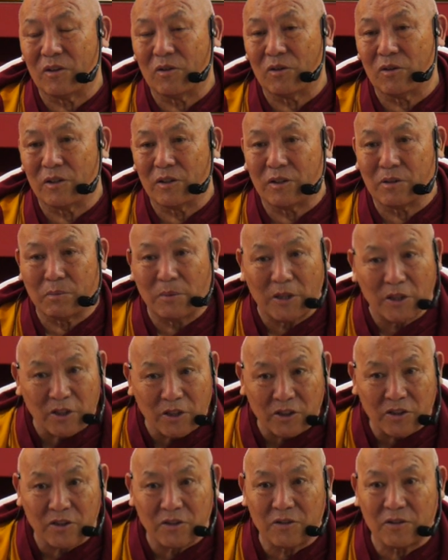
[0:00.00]
all the
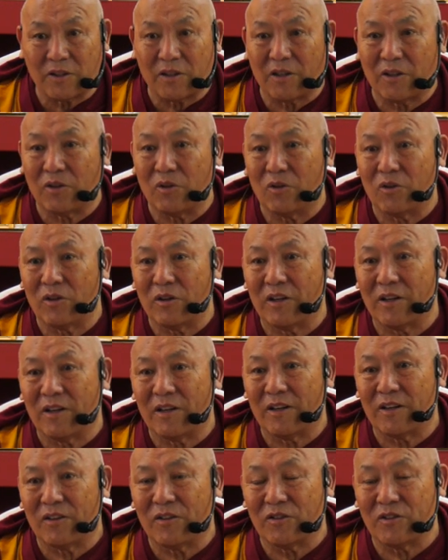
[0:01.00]
explanations are
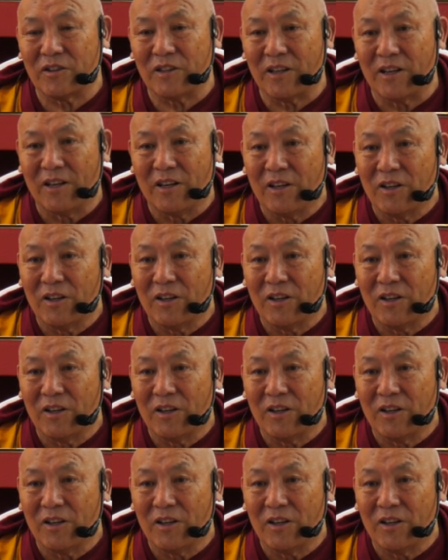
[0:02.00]
recorded, you see.